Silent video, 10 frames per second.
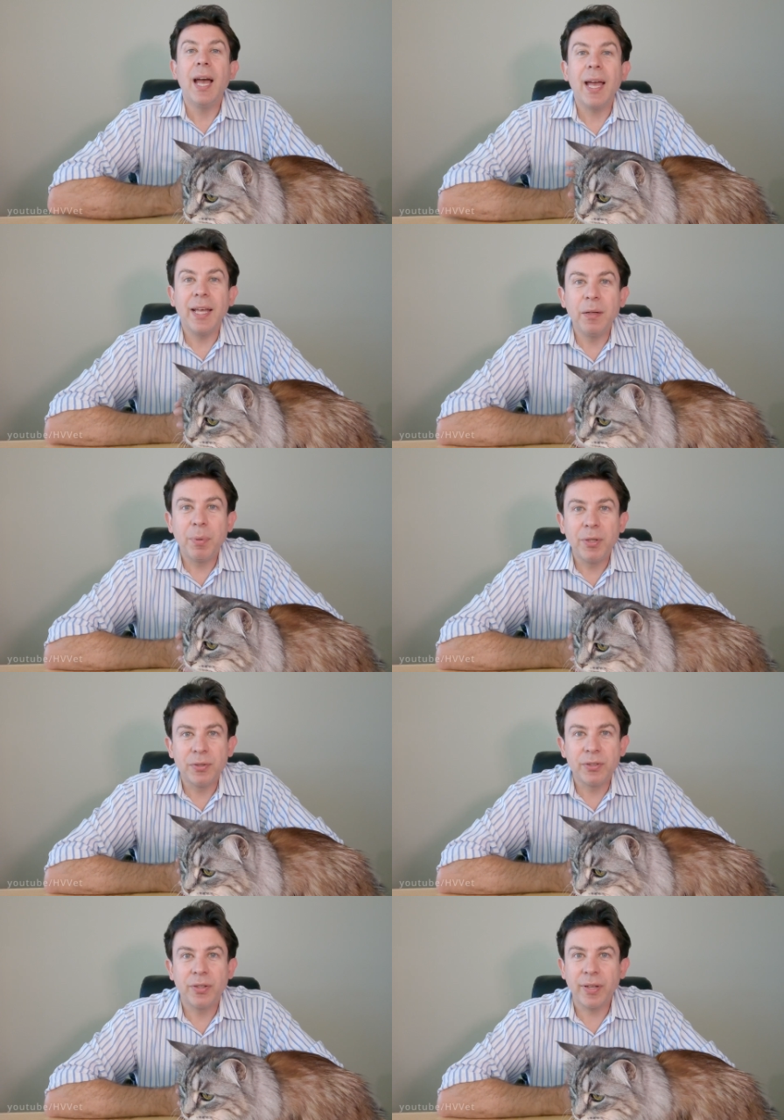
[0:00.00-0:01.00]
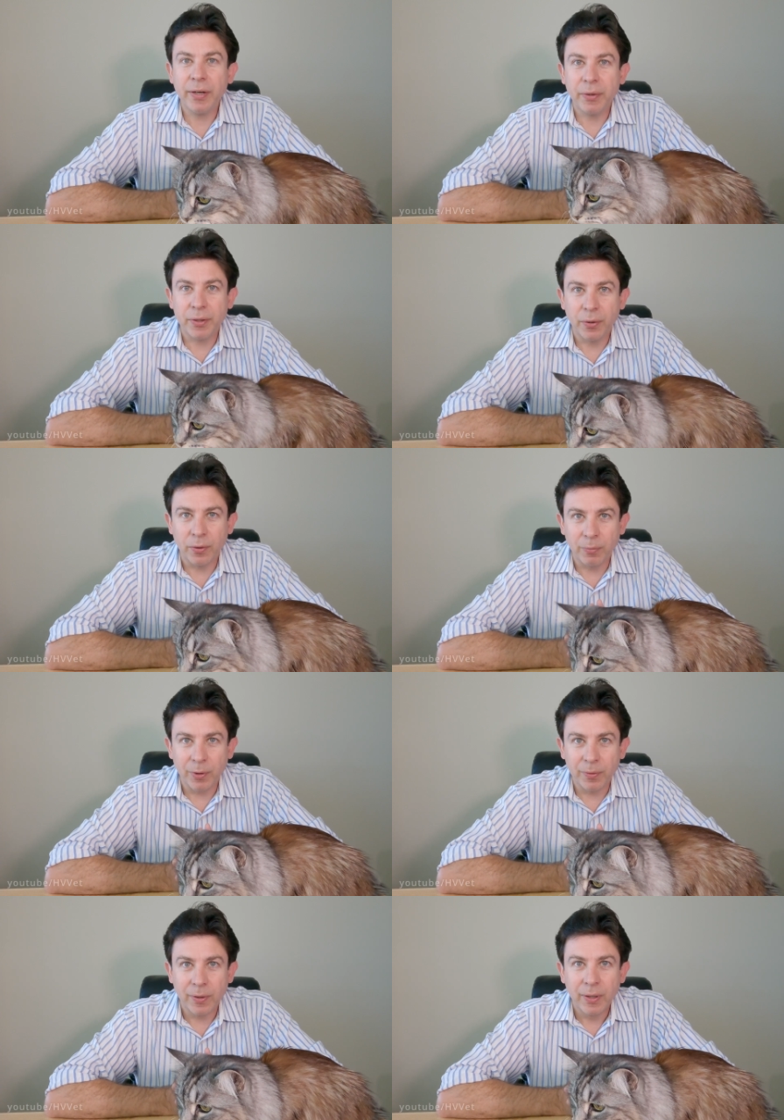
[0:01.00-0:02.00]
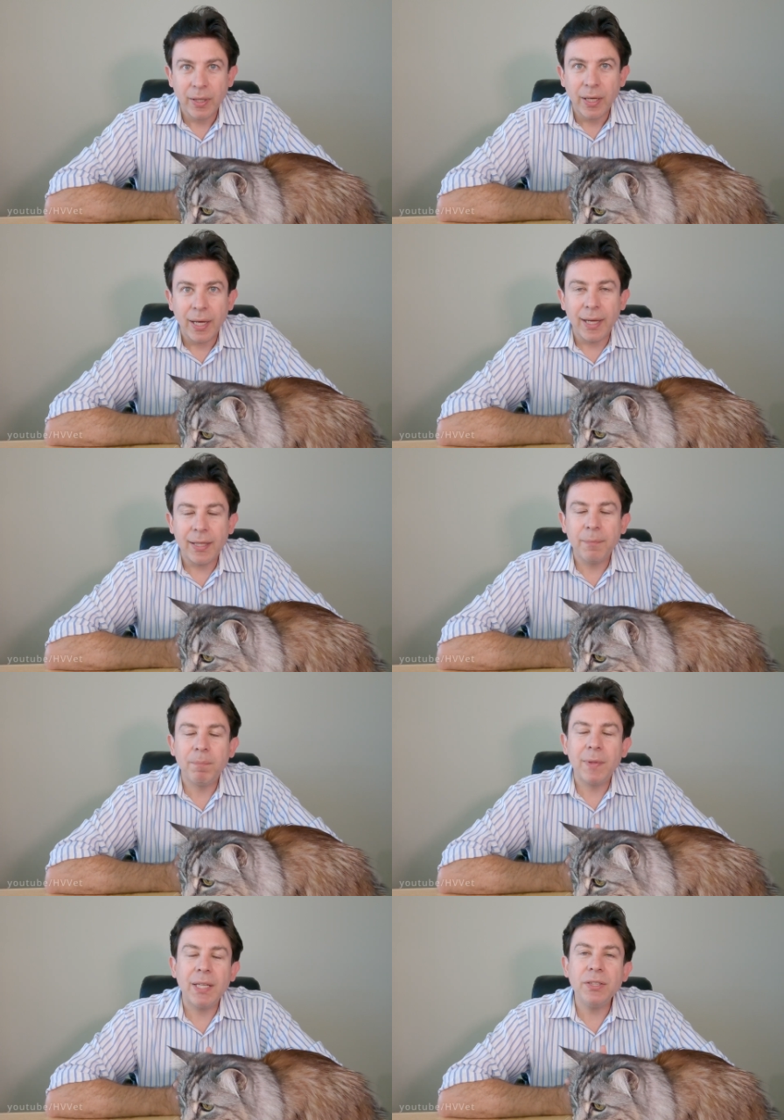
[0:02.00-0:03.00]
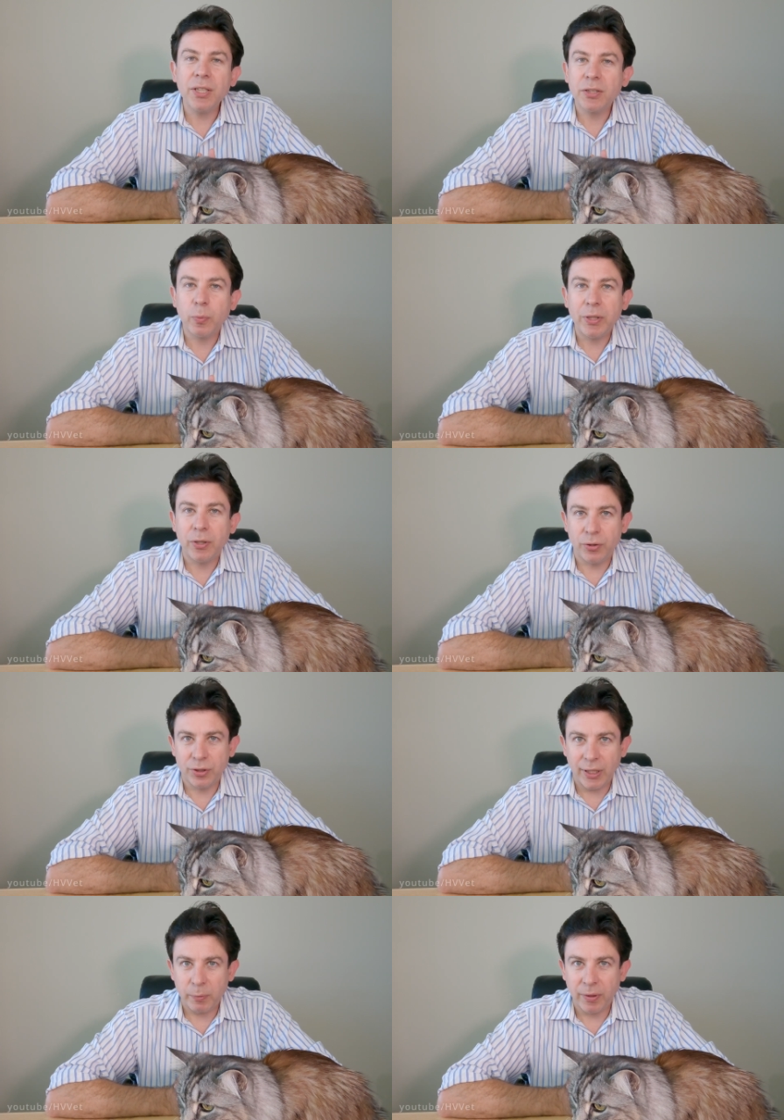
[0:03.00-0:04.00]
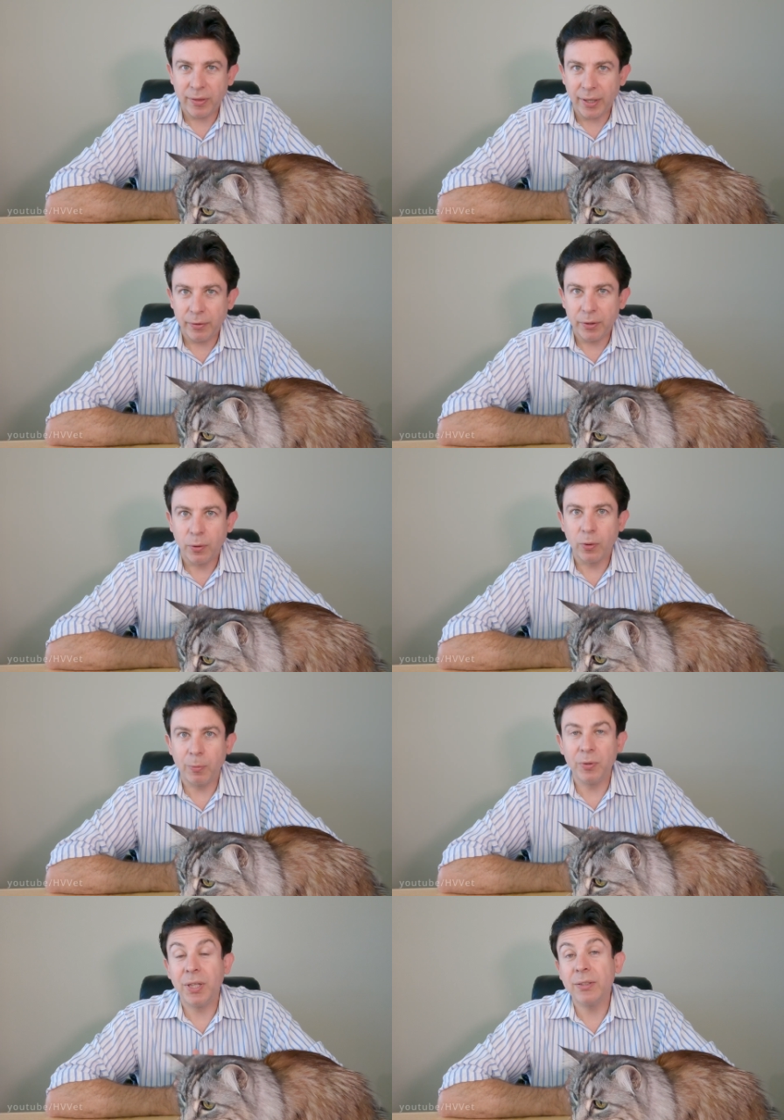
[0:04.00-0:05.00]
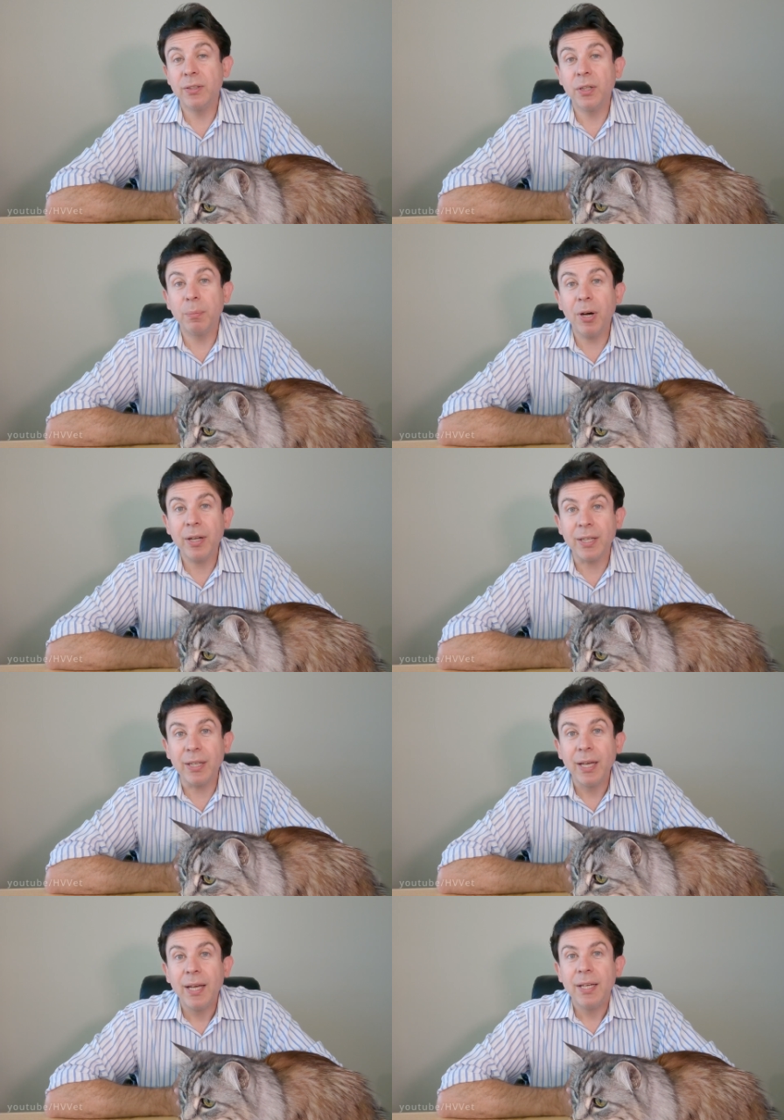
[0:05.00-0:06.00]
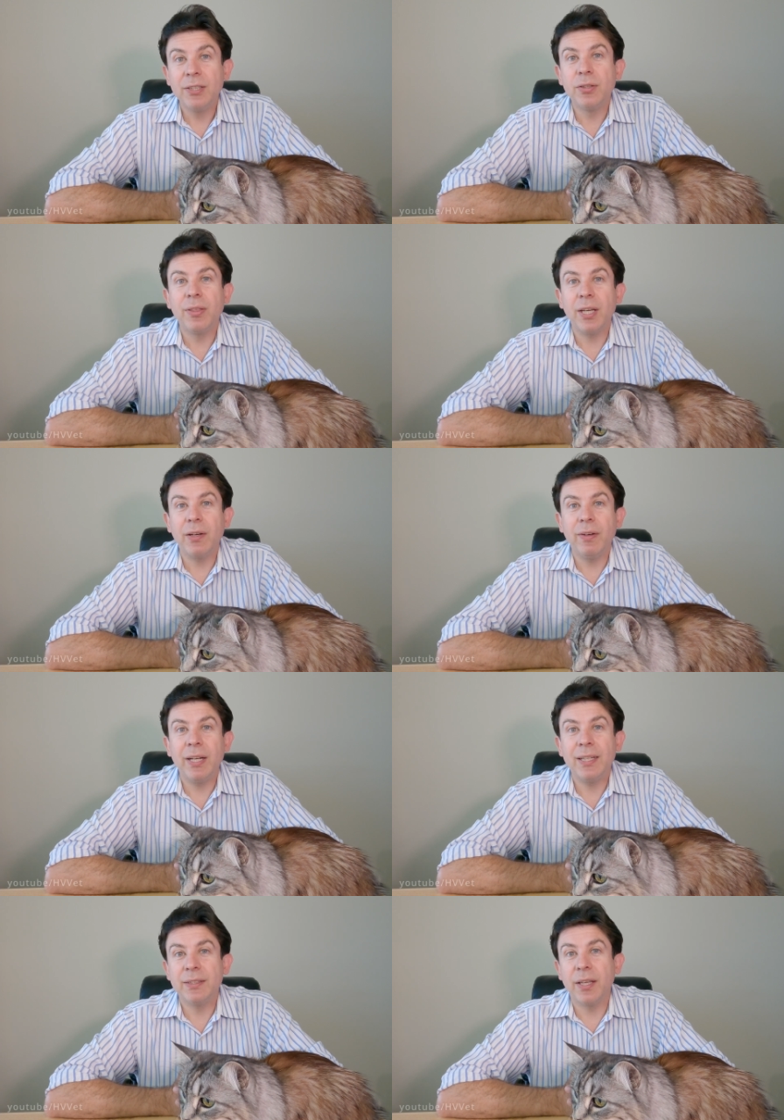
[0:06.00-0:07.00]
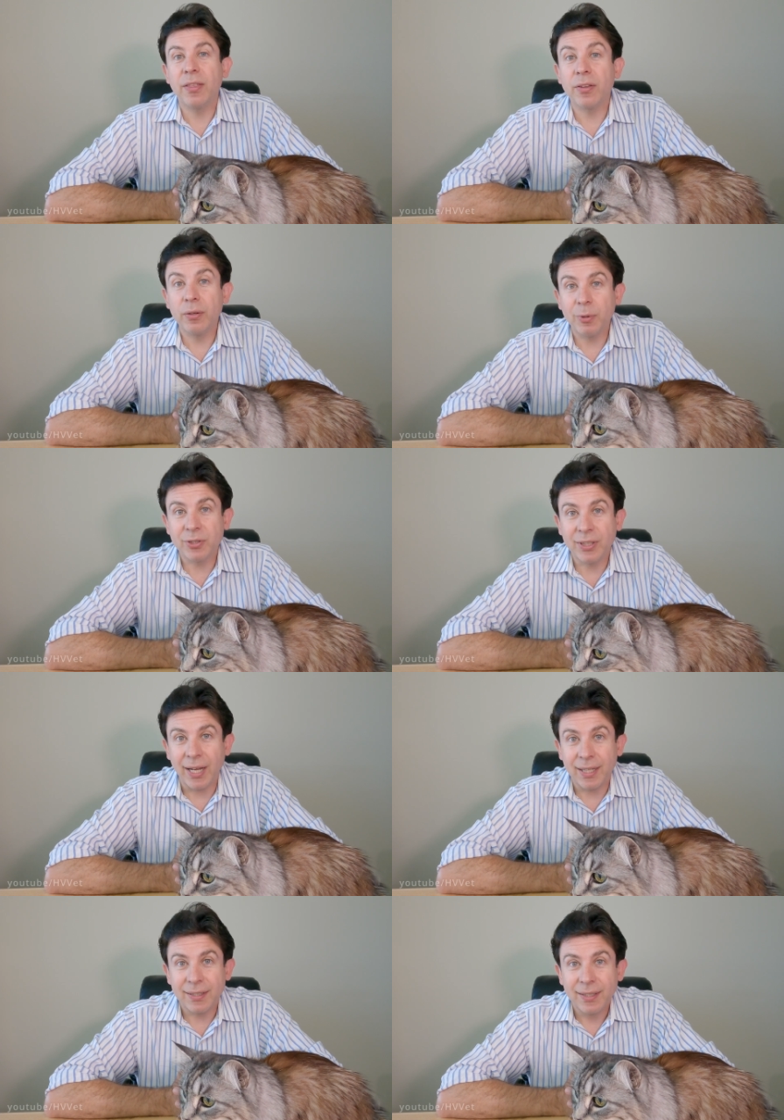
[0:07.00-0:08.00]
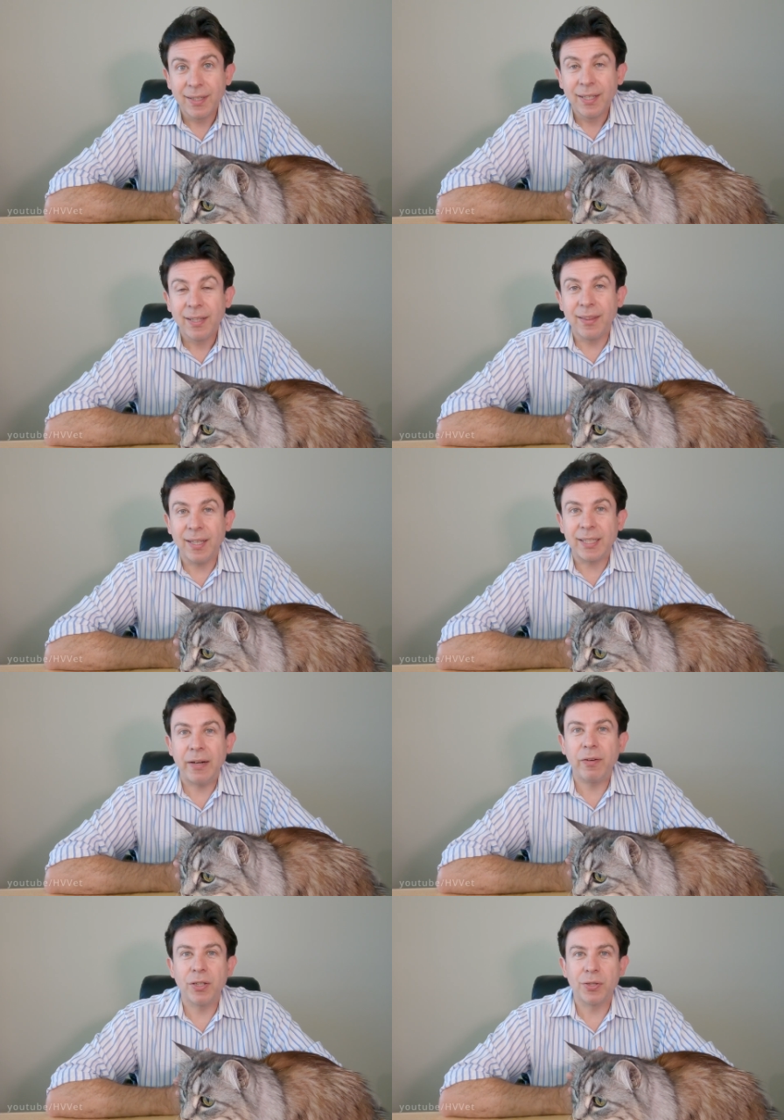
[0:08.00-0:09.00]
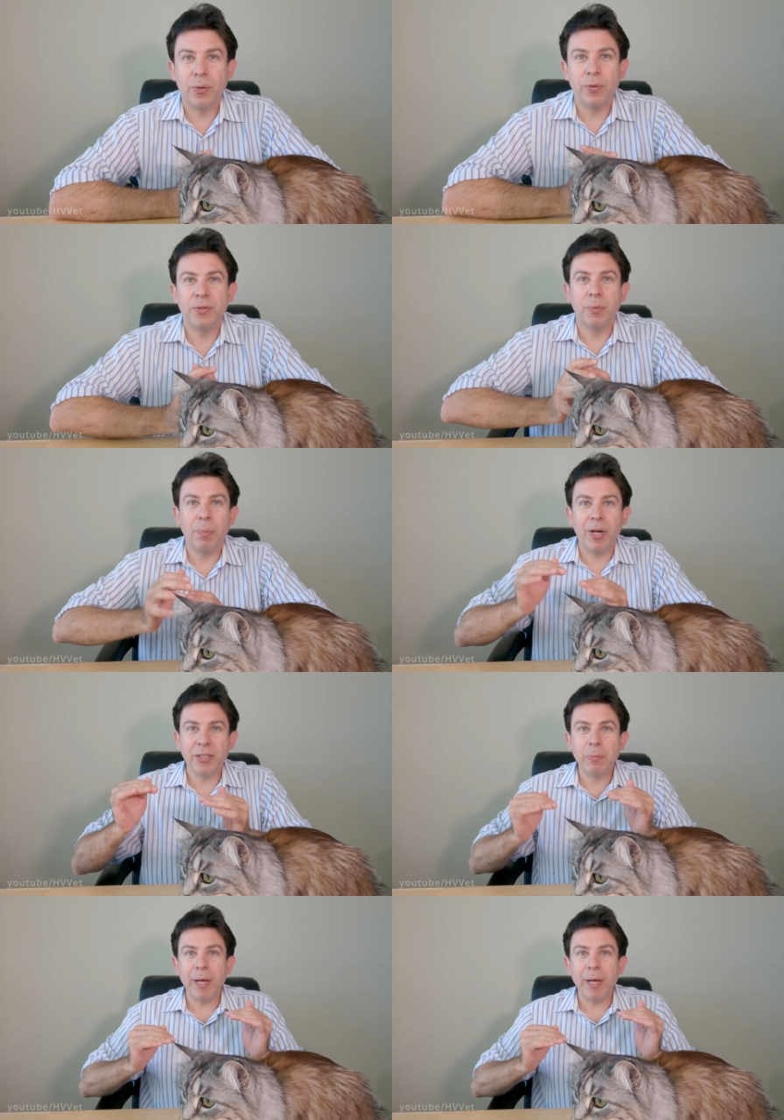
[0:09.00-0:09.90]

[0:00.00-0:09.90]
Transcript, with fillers: and it produces thyroid hormone. And the easiest way to understand what thyroid hormone does in your body is to think of it as a thermostat that kind of controls your body's